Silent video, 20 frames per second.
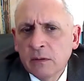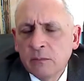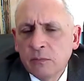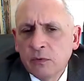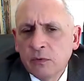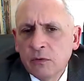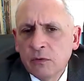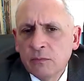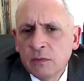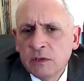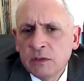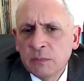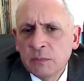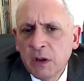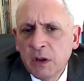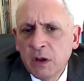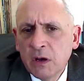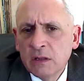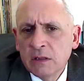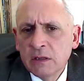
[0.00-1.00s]
improvements
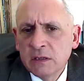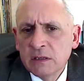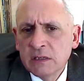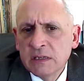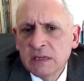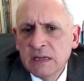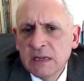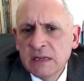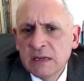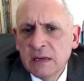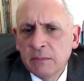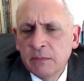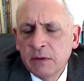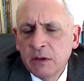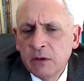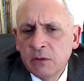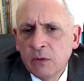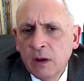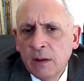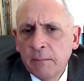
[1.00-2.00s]
beyond the
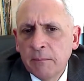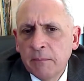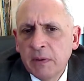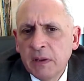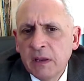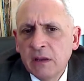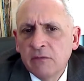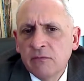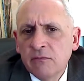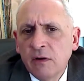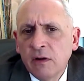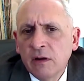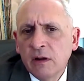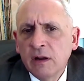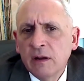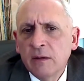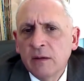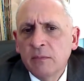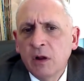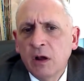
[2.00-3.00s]
CWMP
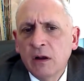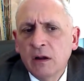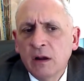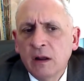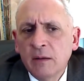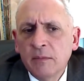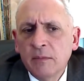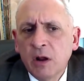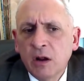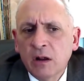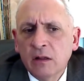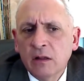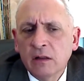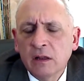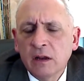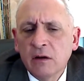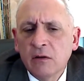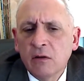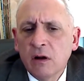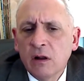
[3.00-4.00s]
funding. I'm not
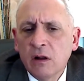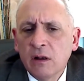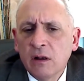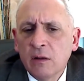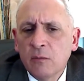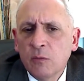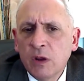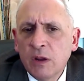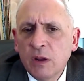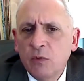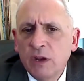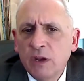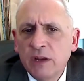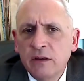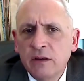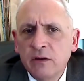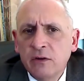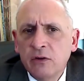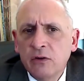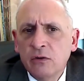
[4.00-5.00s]
clear on. We
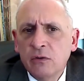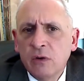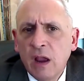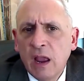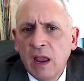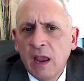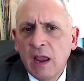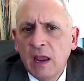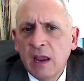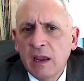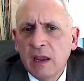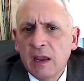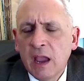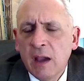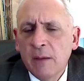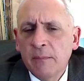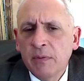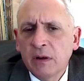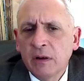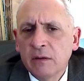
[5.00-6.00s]
do a
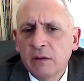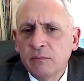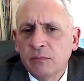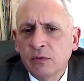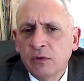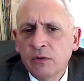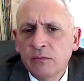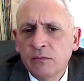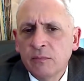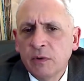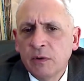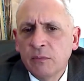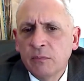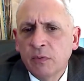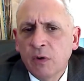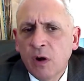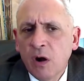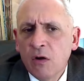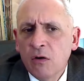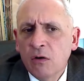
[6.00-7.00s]
capital improvement
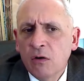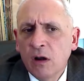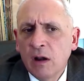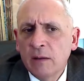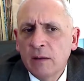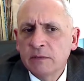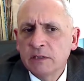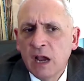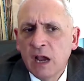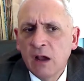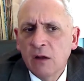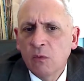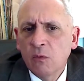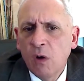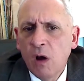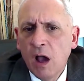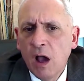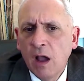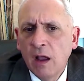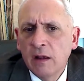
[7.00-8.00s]
program
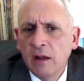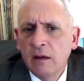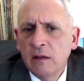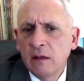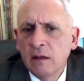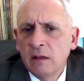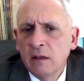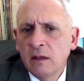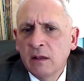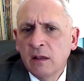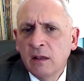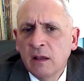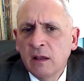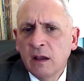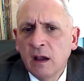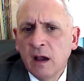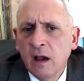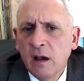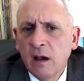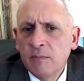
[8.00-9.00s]
townwide
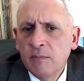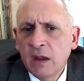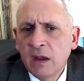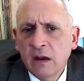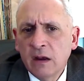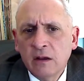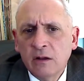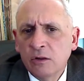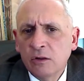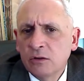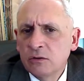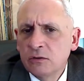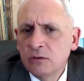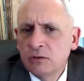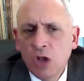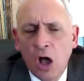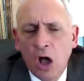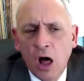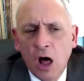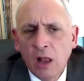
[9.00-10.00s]
that
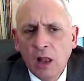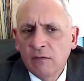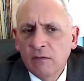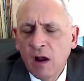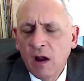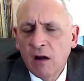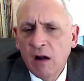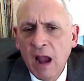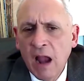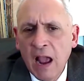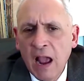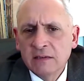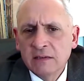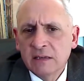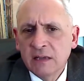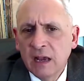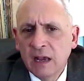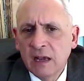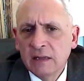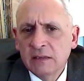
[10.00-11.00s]
includes all of our
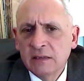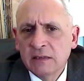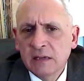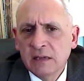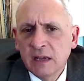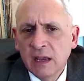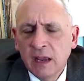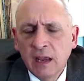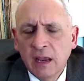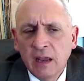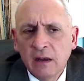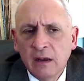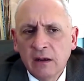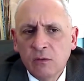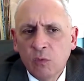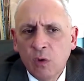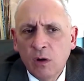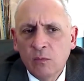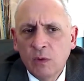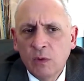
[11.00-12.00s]
assets and
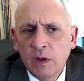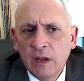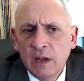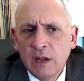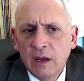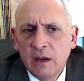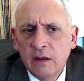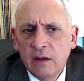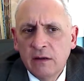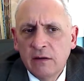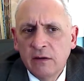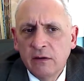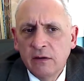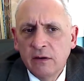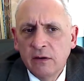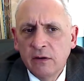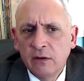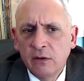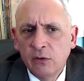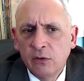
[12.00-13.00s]
what we need to
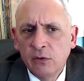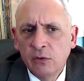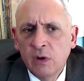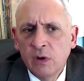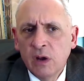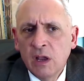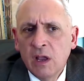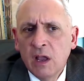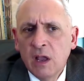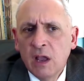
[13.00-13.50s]
do